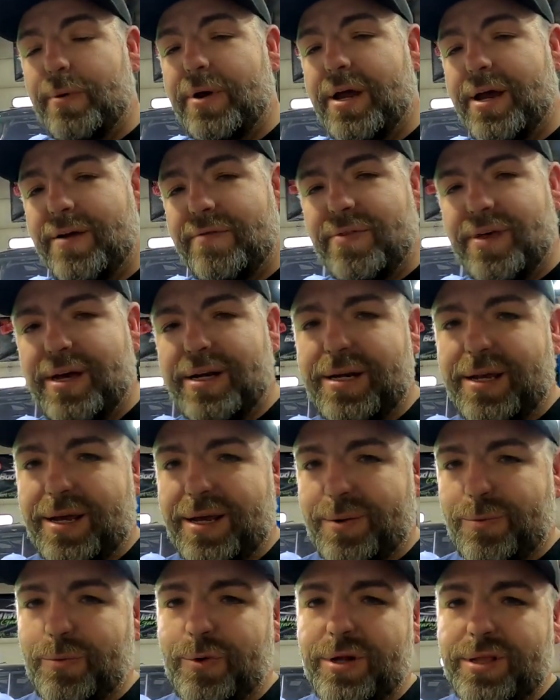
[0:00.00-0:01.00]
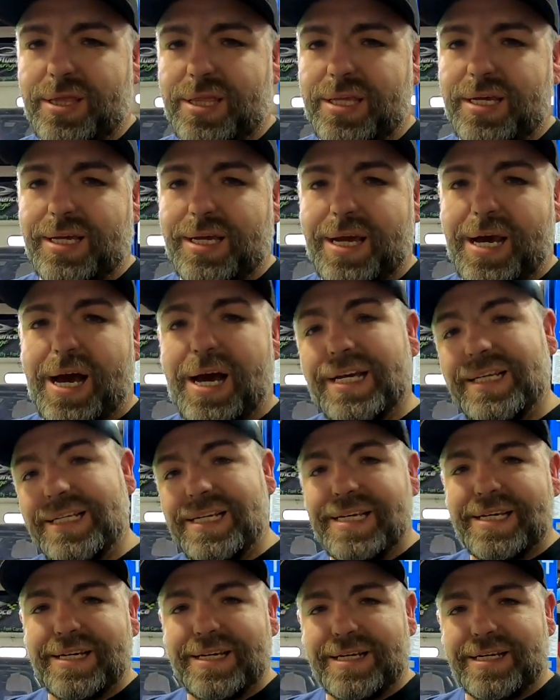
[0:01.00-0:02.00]
we have that and what the
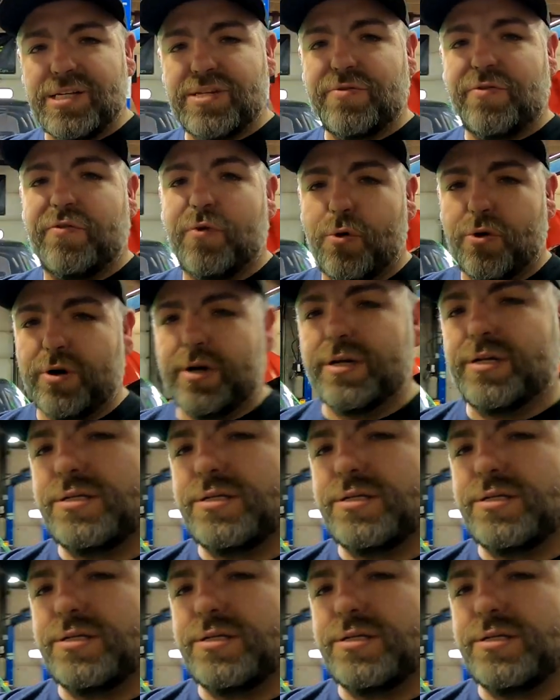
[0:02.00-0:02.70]
idea is for